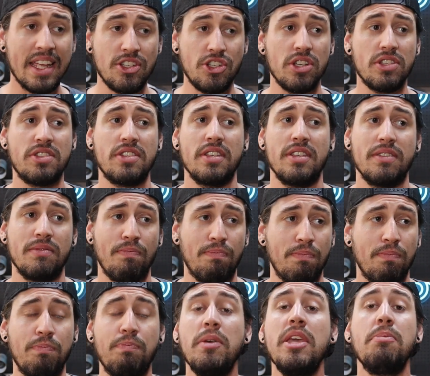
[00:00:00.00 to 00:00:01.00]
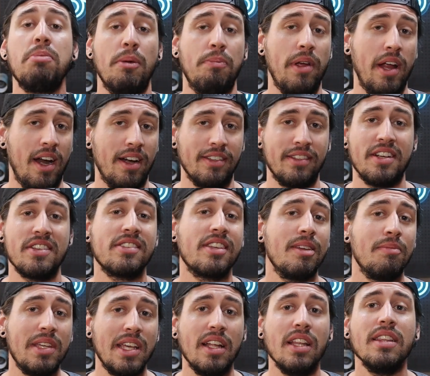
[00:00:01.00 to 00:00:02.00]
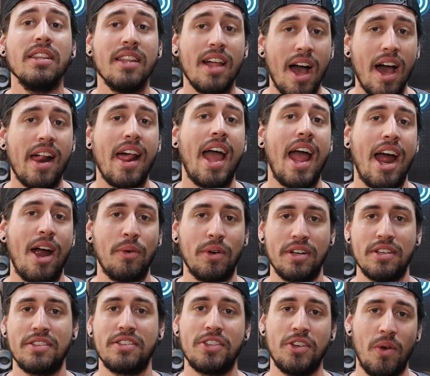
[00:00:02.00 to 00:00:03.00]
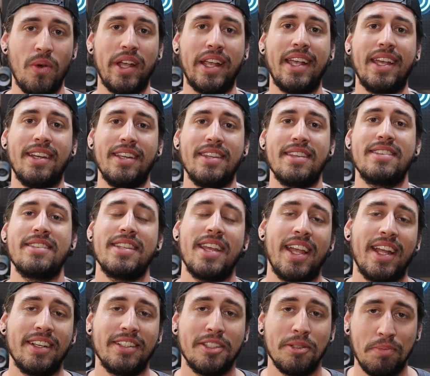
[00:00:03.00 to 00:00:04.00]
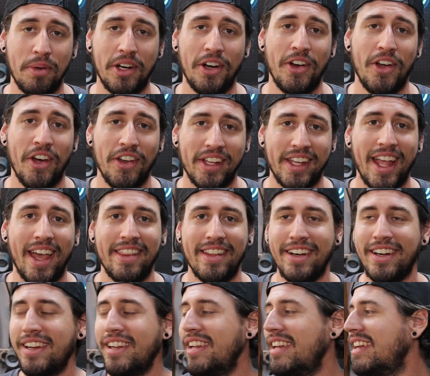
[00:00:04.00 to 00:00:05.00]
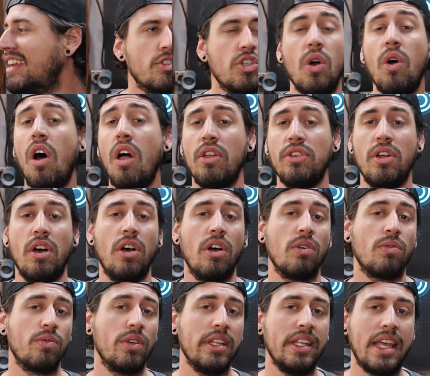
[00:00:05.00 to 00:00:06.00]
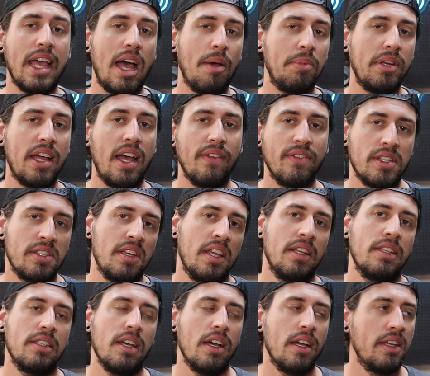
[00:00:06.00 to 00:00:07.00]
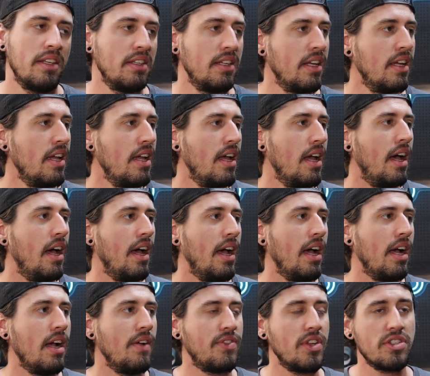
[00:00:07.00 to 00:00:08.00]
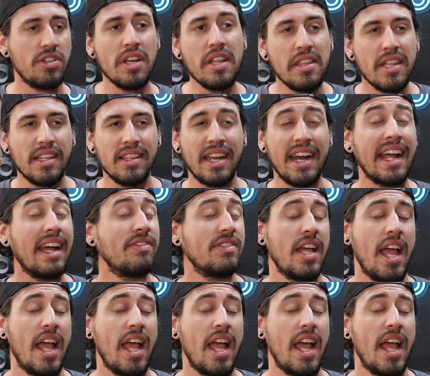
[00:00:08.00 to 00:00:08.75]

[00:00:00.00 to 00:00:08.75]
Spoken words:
just be prepared. There's gonna be a lot of hours going into this thing to put it all together. So all in all, really happy to have this thing done. If there's anything that I have